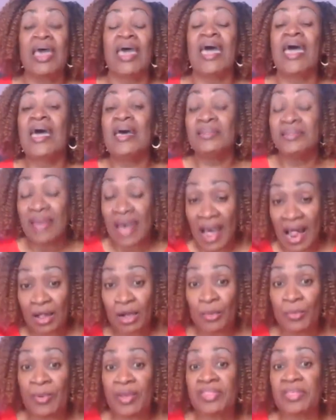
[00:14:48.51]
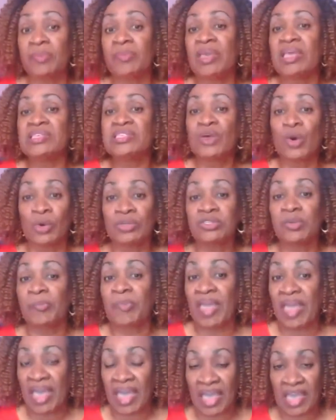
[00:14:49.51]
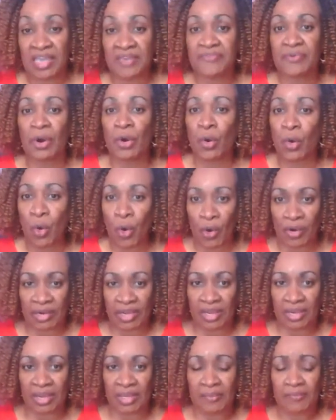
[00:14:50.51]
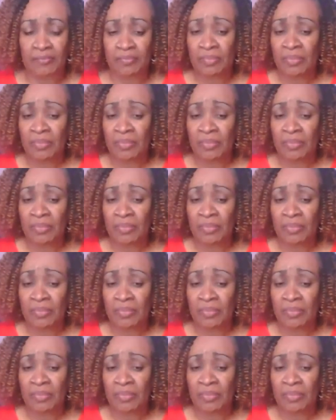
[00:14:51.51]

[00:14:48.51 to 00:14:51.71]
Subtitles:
and the algorithm is going to behave accordingly.